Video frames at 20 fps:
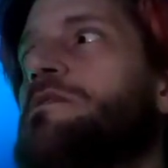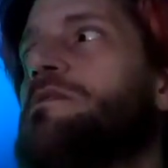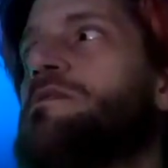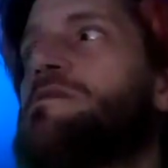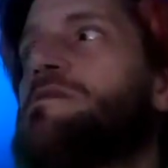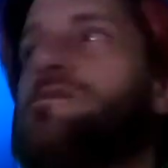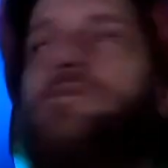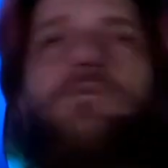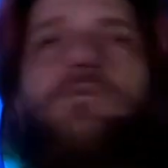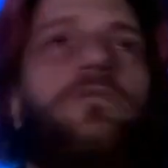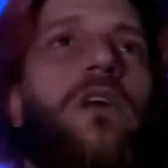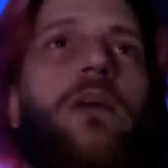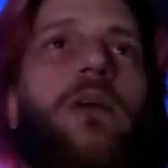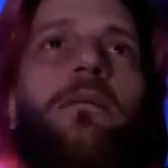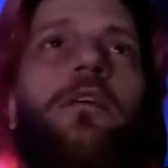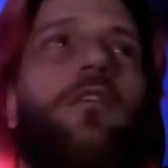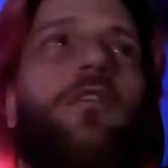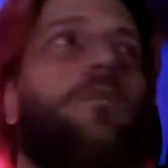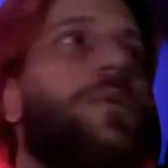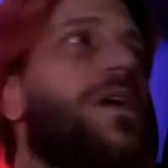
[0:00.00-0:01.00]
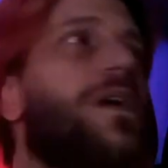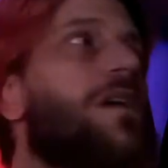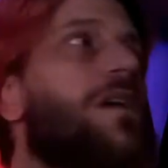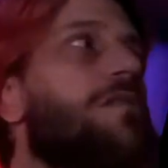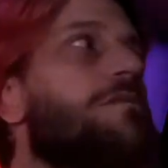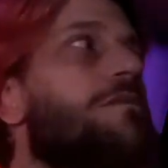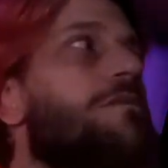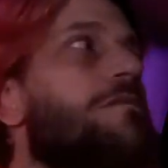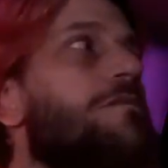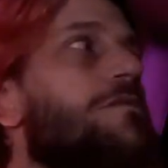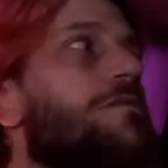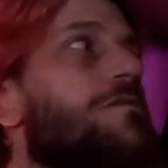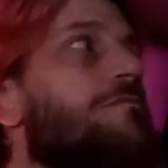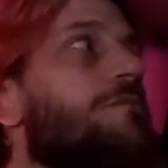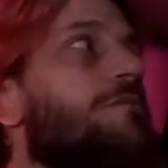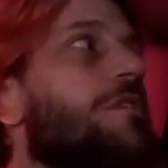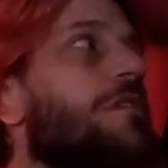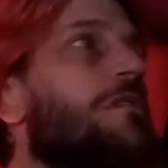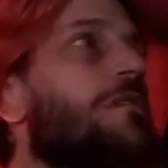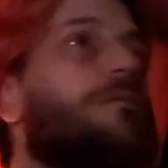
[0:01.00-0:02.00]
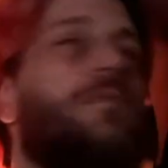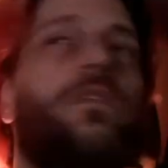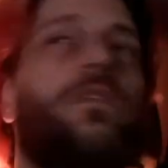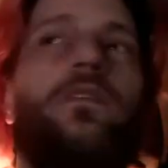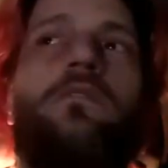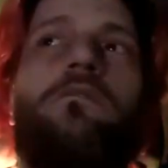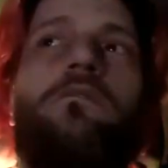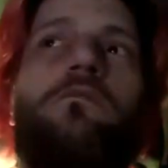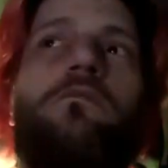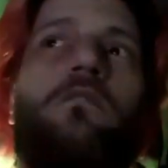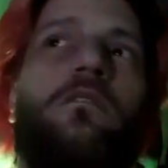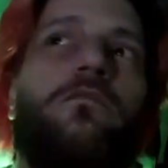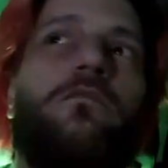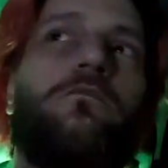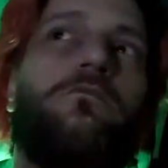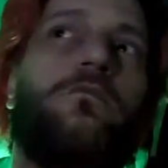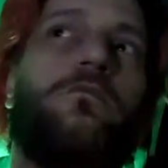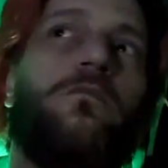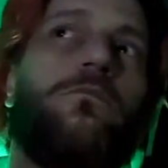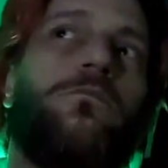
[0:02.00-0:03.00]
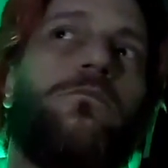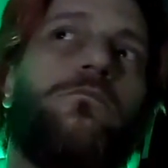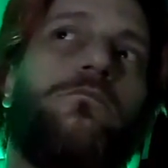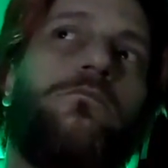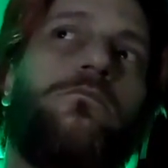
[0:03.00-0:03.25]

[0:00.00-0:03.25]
Slimy little bastard, just running around, causing trouble.